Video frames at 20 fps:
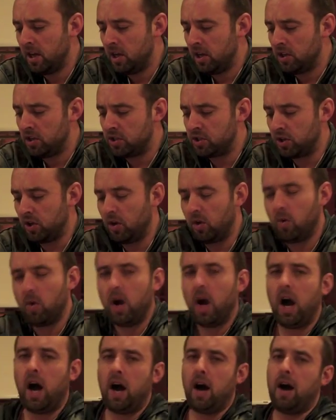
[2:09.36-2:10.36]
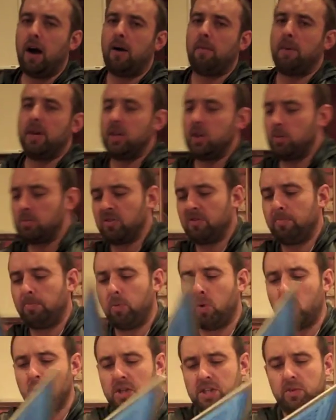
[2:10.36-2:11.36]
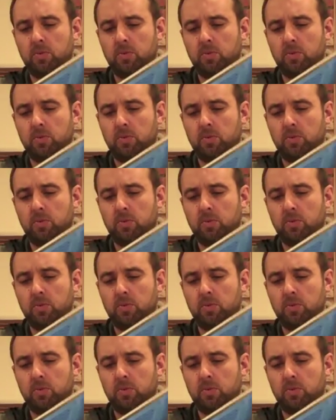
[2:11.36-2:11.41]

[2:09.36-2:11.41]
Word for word: So um, in terms of ports